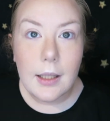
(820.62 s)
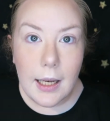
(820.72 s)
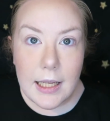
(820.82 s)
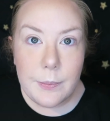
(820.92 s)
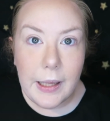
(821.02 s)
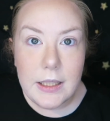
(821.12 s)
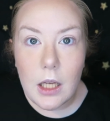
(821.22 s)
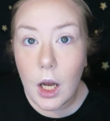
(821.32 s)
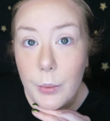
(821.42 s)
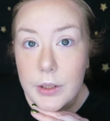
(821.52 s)
The last place
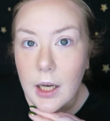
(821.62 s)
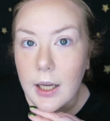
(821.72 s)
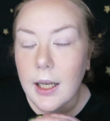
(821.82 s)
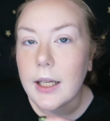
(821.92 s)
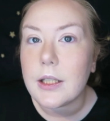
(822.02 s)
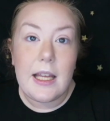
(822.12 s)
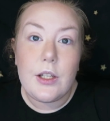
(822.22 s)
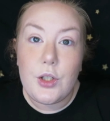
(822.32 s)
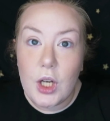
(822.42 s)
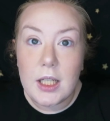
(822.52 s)
I would highlight
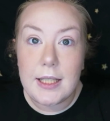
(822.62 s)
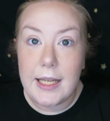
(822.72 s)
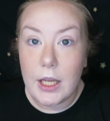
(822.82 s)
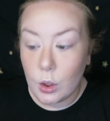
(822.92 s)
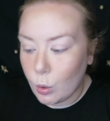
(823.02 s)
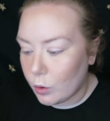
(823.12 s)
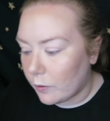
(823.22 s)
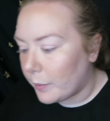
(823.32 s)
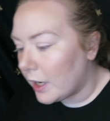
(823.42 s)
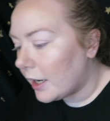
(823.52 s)
is just the inner corner
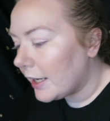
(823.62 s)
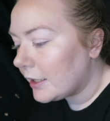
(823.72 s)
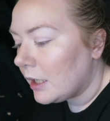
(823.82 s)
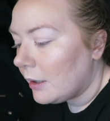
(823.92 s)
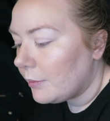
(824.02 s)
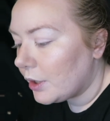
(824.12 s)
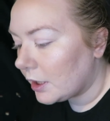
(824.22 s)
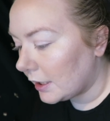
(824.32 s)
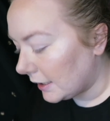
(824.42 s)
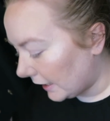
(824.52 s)
of my eyes. Just
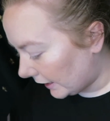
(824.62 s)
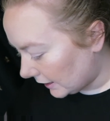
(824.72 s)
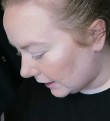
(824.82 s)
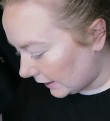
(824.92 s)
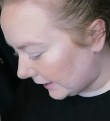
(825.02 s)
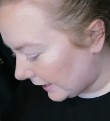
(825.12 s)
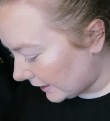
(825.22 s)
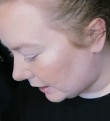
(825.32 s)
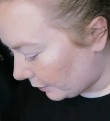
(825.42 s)
going to take a slightly denser